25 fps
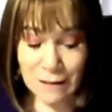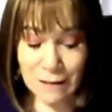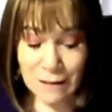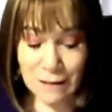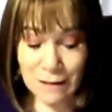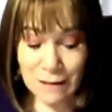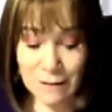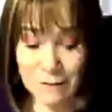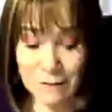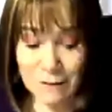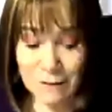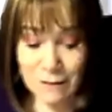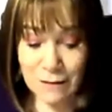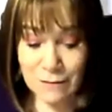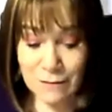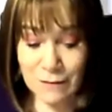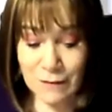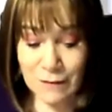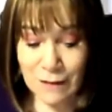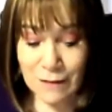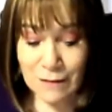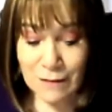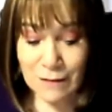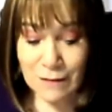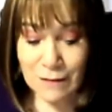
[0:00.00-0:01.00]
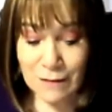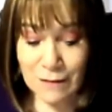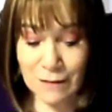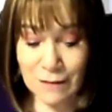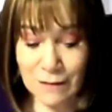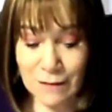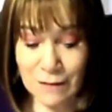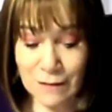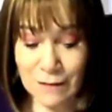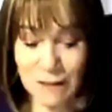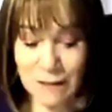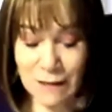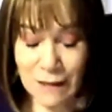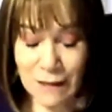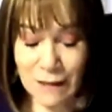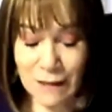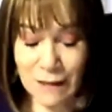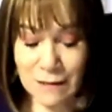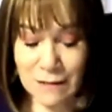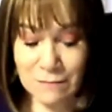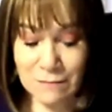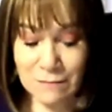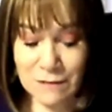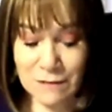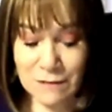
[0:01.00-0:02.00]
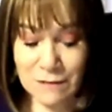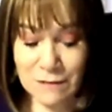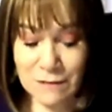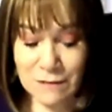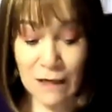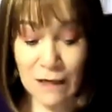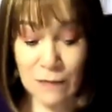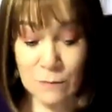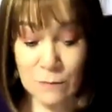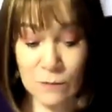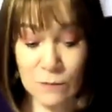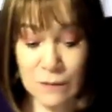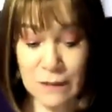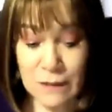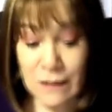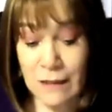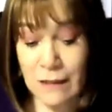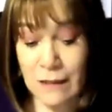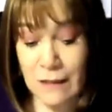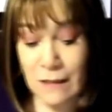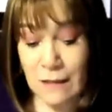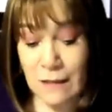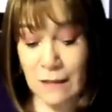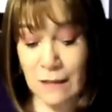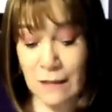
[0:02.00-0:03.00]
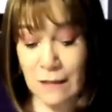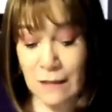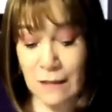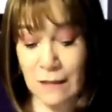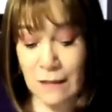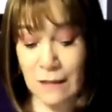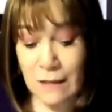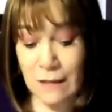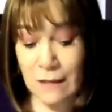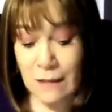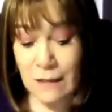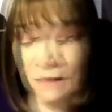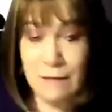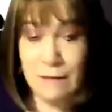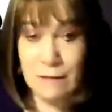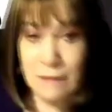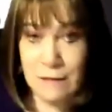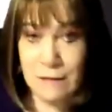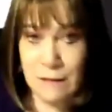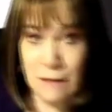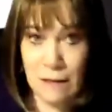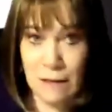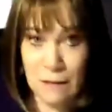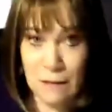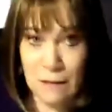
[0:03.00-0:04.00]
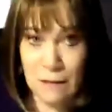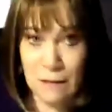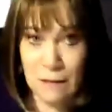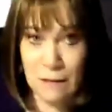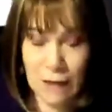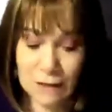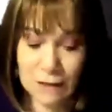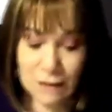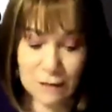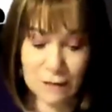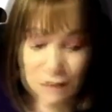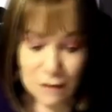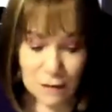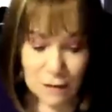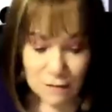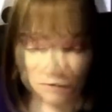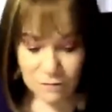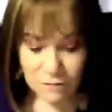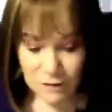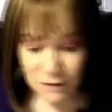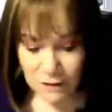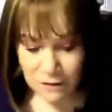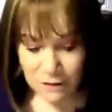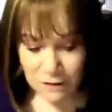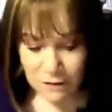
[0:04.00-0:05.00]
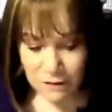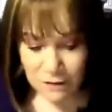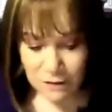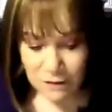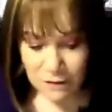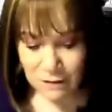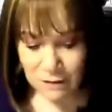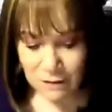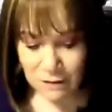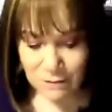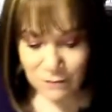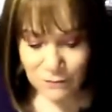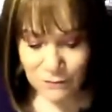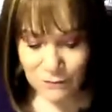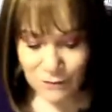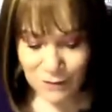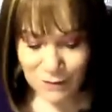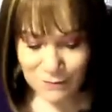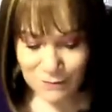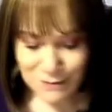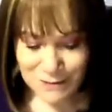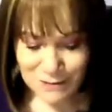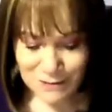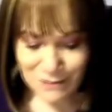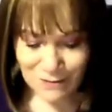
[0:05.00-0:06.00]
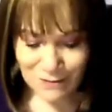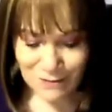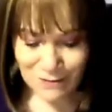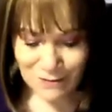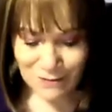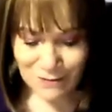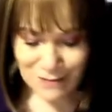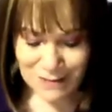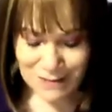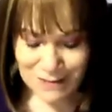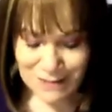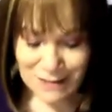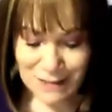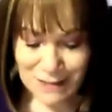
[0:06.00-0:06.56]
you can't communicate if it's like winking at a girl in the dark. I love that. I thought that was great.